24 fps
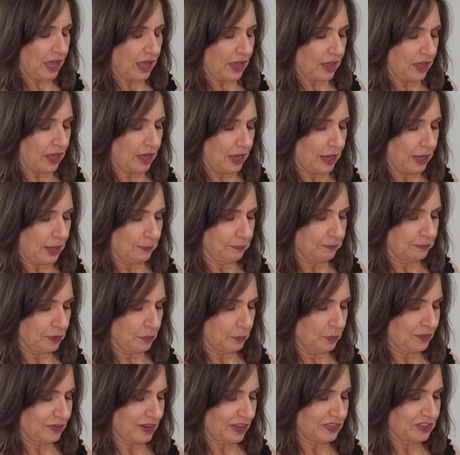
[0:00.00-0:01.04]
Um,
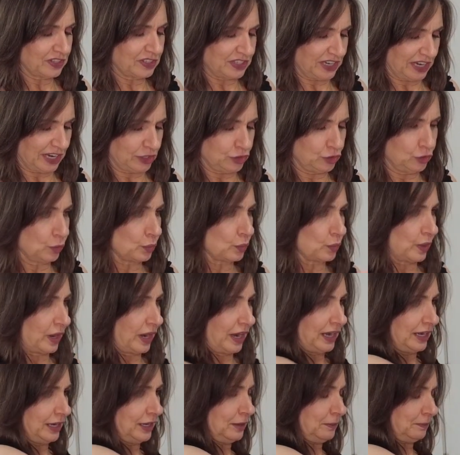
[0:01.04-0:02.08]
and we've got the Daniel
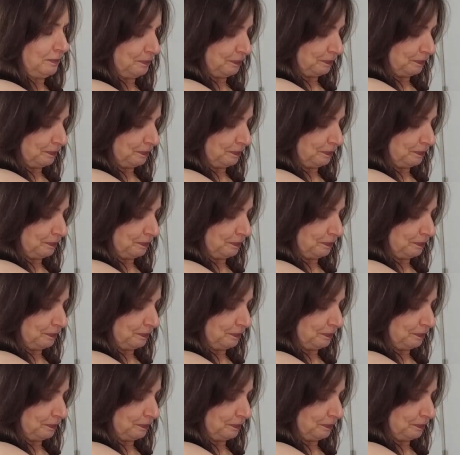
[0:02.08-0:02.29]
Rainn.